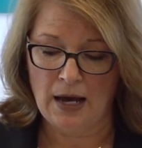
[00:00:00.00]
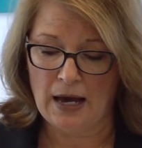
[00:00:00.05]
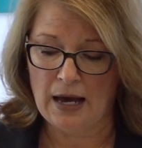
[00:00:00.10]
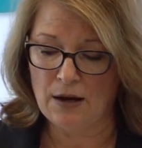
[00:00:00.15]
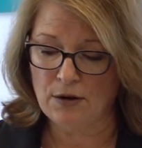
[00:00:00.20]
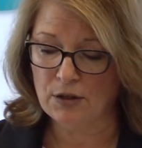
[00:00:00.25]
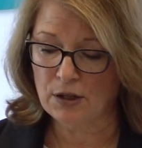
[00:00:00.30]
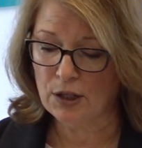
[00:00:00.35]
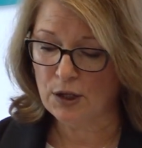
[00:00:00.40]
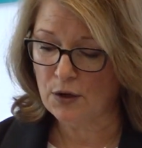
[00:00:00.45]

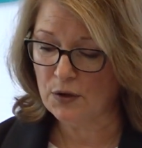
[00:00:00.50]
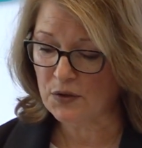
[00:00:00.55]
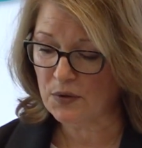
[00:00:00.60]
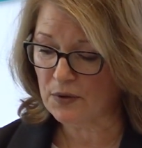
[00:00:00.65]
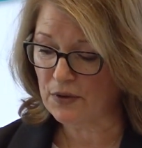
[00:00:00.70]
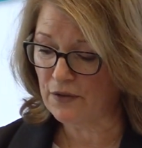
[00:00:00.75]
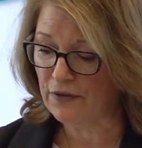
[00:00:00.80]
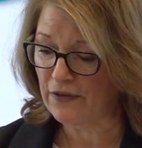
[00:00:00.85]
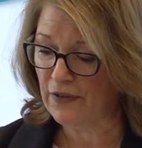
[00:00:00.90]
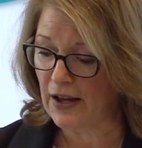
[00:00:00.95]
I'll close
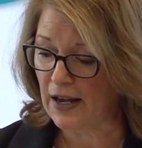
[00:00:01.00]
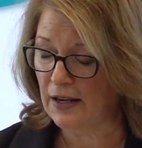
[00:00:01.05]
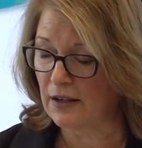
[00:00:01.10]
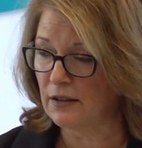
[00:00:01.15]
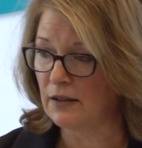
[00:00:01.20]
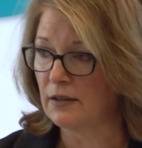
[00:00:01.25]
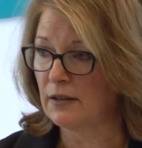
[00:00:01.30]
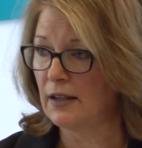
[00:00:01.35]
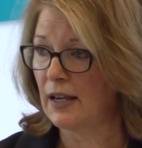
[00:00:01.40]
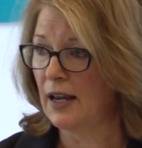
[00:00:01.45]
with a
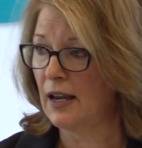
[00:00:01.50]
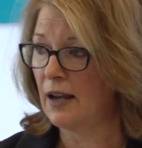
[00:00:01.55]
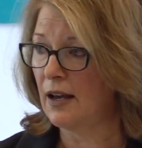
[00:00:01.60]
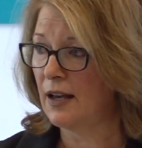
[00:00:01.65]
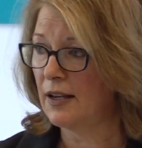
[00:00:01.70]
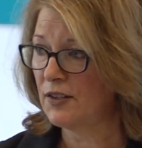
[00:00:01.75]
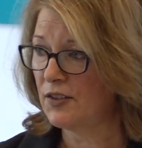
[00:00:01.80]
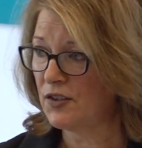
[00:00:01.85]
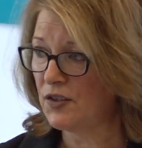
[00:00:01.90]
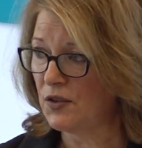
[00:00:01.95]
final
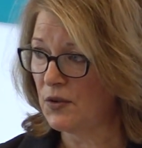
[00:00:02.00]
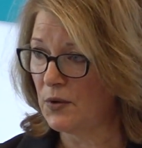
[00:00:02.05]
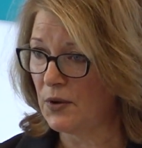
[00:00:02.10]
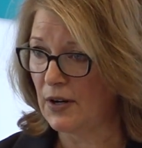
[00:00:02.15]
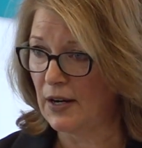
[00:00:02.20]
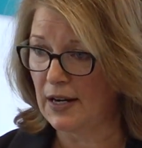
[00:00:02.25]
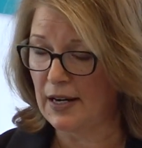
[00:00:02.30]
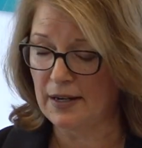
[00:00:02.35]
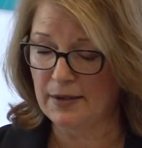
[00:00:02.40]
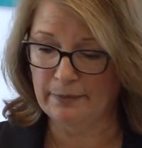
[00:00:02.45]
AI
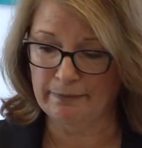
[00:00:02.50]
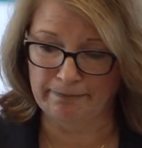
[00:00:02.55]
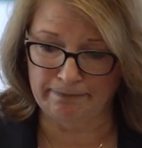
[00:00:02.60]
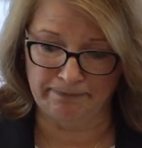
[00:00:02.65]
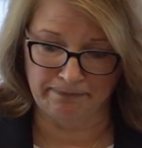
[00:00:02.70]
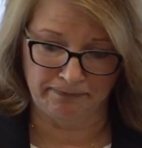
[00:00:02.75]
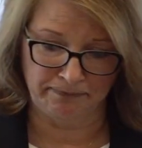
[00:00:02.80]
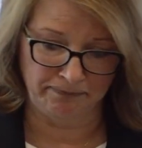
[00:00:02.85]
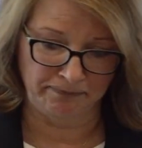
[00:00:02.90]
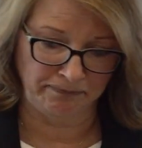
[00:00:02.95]
story.
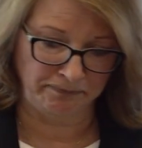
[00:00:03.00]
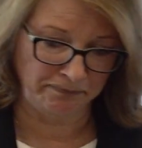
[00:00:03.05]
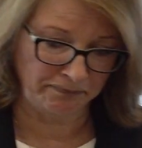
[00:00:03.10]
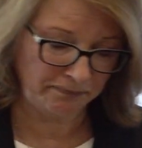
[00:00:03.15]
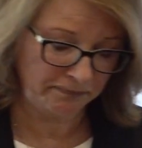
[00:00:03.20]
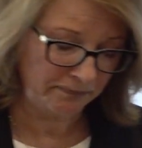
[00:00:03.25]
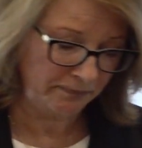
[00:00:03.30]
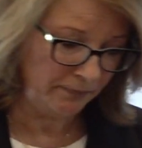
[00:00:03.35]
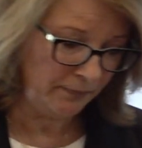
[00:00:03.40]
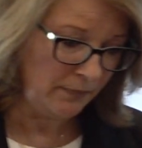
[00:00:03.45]

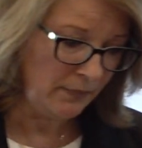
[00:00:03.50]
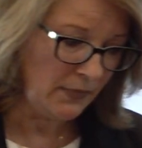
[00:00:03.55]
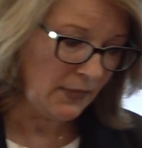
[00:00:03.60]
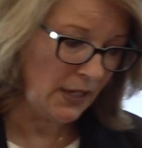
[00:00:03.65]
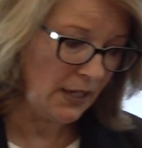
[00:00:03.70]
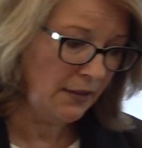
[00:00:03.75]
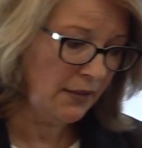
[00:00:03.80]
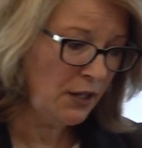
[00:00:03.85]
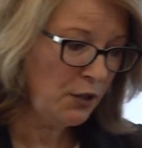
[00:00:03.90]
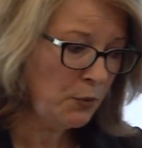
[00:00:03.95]

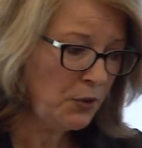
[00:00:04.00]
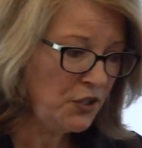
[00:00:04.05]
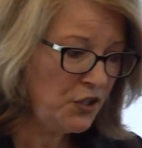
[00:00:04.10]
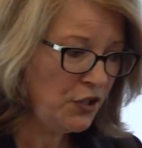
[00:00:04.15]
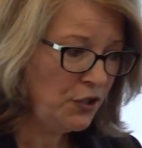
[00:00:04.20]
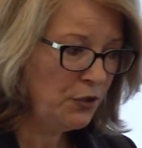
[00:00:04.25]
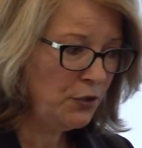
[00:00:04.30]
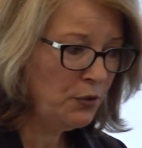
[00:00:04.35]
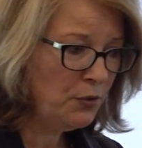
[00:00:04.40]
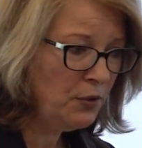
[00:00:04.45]
There were
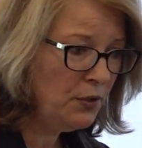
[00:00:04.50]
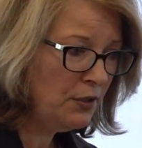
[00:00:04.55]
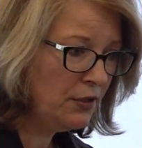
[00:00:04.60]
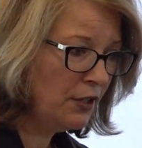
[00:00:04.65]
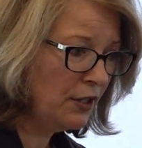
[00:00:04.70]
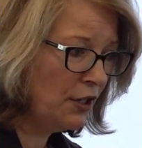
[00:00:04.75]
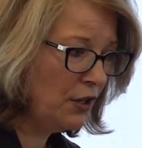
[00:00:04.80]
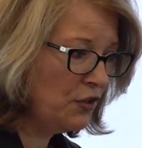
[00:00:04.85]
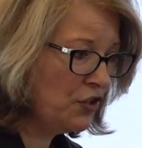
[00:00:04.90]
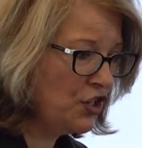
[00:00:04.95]
2
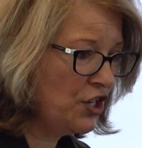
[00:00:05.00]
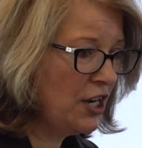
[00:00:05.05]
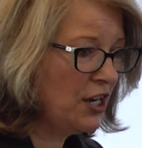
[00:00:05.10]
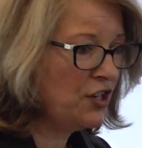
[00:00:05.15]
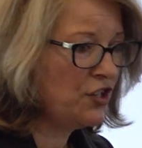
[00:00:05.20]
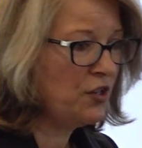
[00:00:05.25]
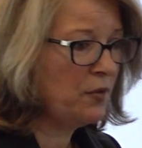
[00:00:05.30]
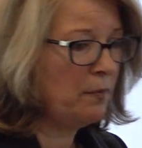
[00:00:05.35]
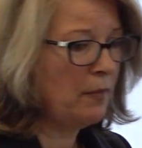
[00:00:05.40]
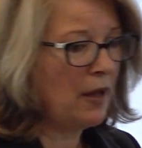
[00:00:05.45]

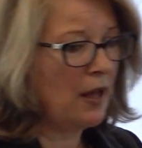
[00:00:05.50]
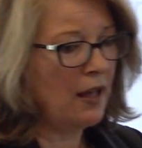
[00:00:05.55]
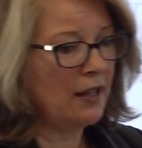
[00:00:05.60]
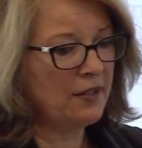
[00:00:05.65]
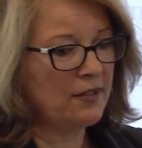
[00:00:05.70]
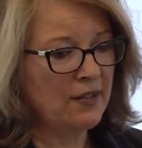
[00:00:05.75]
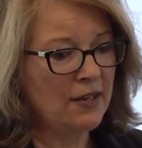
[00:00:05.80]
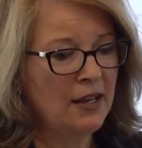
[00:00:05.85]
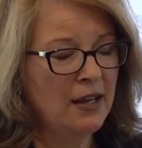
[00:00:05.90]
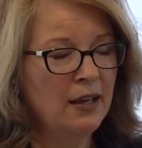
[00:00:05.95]
negotiation
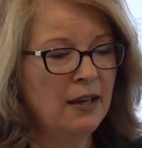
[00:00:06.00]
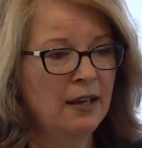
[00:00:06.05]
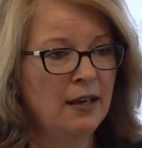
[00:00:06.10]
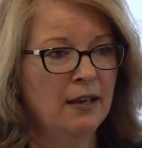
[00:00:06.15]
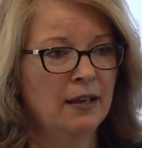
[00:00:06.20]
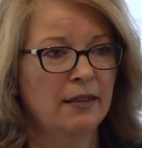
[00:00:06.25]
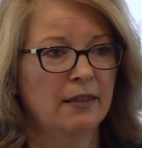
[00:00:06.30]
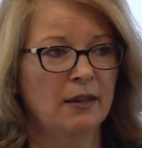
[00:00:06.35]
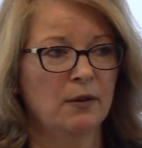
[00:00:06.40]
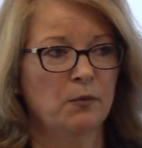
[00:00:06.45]
bots
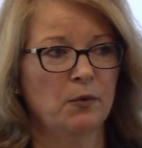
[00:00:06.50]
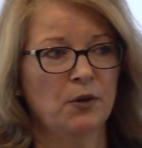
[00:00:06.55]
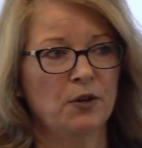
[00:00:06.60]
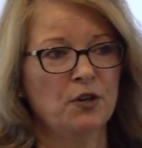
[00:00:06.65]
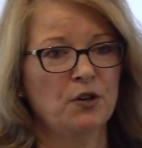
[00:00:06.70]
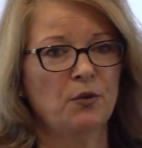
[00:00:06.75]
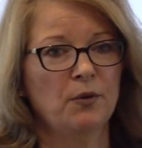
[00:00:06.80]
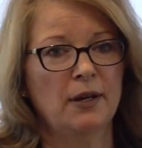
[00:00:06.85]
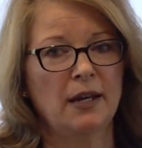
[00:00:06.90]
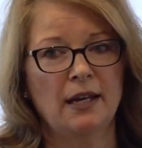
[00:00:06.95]
that were
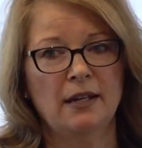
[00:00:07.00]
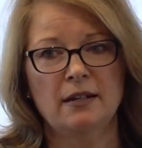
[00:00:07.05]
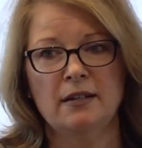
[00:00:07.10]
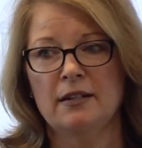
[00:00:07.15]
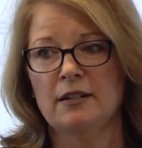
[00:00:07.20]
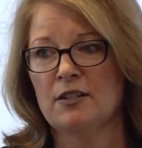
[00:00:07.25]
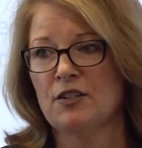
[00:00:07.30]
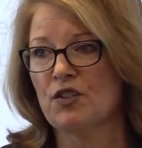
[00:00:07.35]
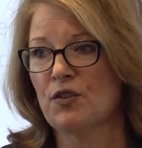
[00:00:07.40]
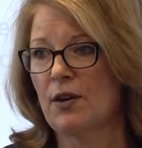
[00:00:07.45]
created
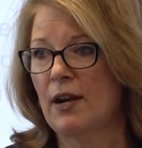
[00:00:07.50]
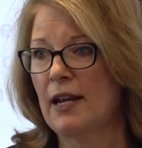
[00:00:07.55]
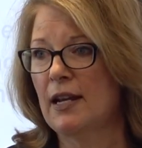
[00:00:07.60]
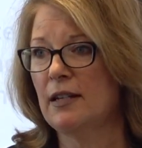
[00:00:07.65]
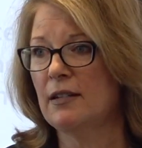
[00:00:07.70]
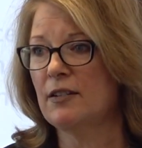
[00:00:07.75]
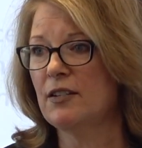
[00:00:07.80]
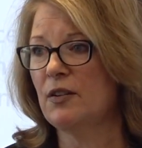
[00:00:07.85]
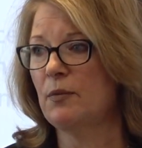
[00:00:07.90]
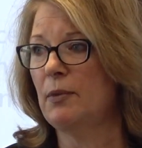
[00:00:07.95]
and
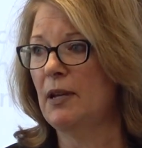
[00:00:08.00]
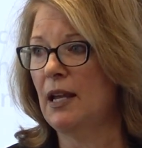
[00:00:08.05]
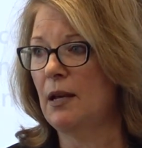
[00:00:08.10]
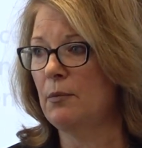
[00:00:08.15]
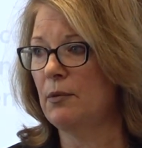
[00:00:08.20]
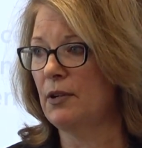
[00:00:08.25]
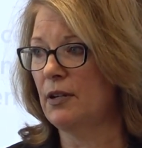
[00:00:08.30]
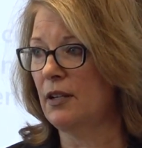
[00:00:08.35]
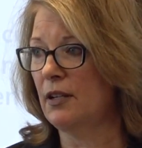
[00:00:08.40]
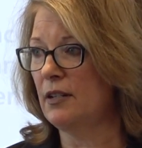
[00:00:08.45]
trained to be
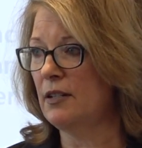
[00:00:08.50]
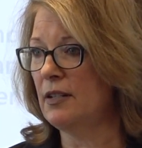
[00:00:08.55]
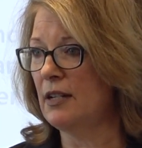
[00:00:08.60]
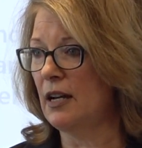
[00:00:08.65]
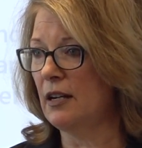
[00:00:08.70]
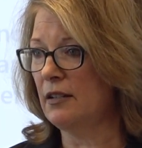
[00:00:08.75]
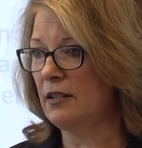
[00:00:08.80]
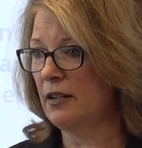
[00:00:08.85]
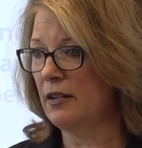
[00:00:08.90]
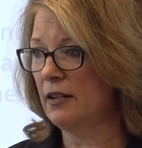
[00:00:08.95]
able to
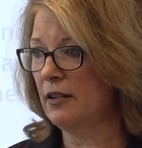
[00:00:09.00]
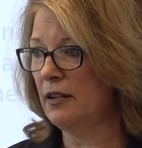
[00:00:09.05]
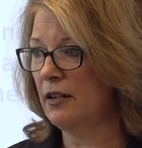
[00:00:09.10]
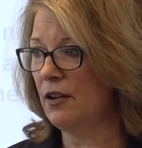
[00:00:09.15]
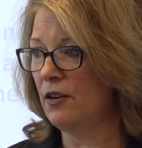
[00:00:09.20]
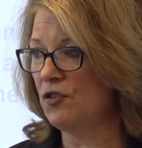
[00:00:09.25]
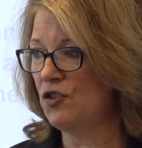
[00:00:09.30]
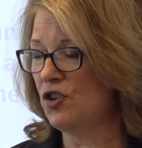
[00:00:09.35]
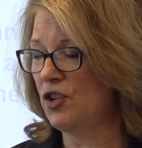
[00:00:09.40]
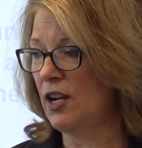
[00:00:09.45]
conduct
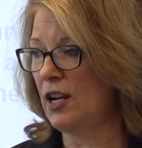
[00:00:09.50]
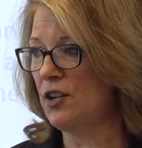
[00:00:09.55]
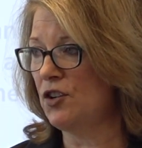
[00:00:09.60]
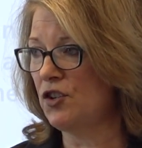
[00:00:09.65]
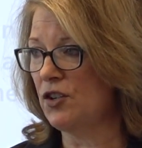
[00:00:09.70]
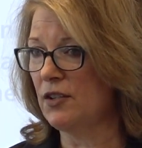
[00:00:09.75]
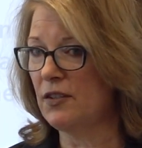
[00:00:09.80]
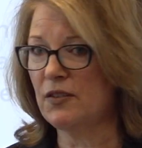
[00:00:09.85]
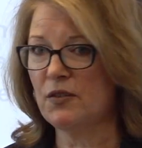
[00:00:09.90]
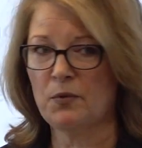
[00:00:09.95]

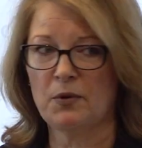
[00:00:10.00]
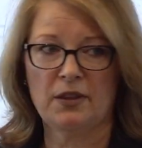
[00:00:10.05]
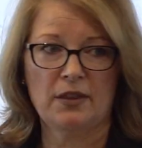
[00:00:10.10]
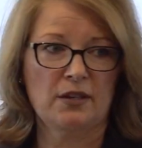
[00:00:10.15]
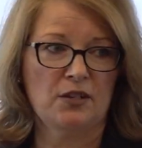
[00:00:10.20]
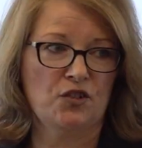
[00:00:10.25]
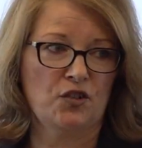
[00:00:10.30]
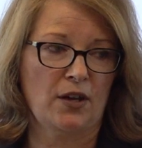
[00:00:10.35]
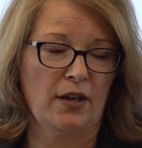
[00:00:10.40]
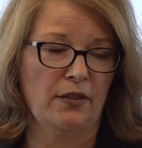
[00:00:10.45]
negotiations with
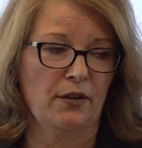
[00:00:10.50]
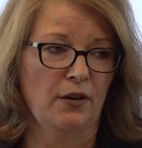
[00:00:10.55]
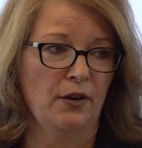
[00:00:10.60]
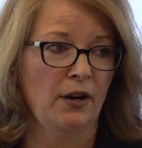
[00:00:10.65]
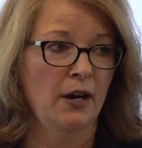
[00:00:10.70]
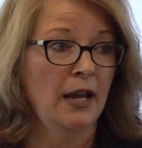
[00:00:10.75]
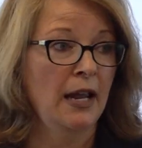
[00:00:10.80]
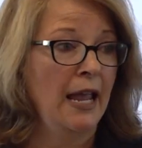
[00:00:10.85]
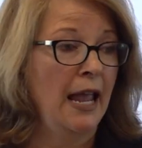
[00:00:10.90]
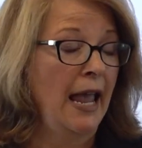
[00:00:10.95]
each other,
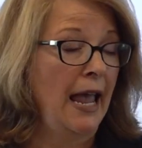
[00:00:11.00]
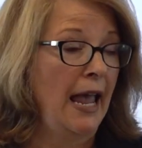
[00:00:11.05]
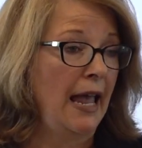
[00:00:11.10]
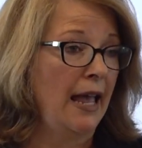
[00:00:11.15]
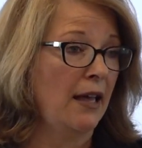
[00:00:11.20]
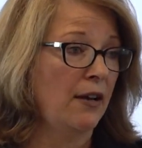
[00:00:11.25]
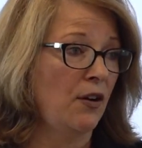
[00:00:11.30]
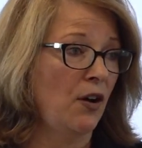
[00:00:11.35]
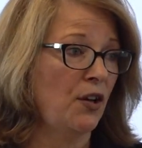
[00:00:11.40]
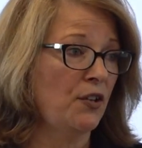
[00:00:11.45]

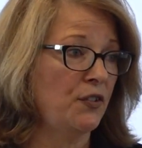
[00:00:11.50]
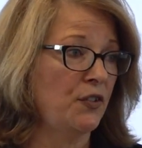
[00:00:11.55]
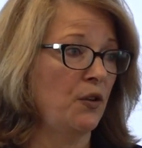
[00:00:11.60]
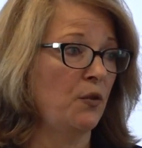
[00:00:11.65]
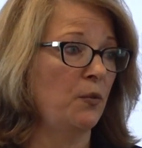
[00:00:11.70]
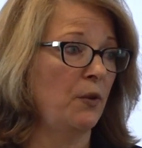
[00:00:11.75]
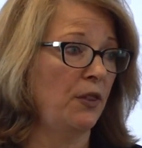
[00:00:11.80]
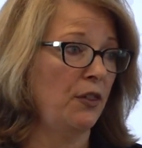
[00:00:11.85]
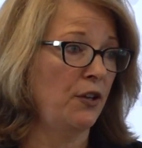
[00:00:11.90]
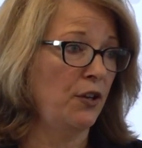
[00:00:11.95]
and also
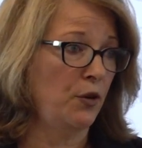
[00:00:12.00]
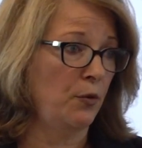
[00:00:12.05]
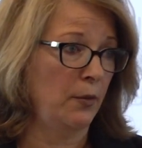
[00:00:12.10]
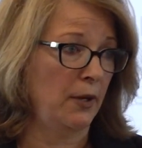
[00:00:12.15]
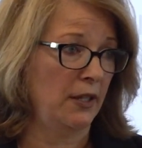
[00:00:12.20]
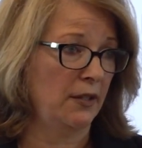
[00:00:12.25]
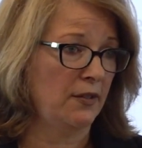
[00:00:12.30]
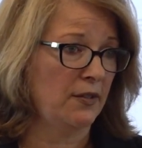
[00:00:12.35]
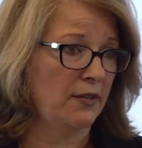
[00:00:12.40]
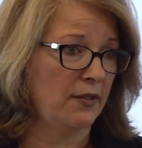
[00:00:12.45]
with
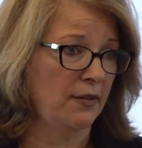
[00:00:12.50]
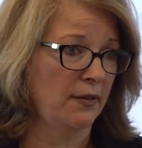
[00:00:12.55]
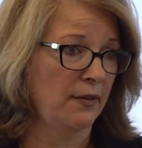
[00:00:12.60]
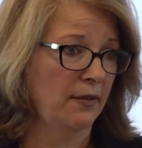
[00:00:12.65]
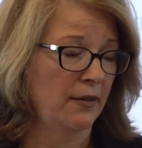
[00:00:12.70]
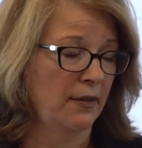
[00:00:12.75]
humans.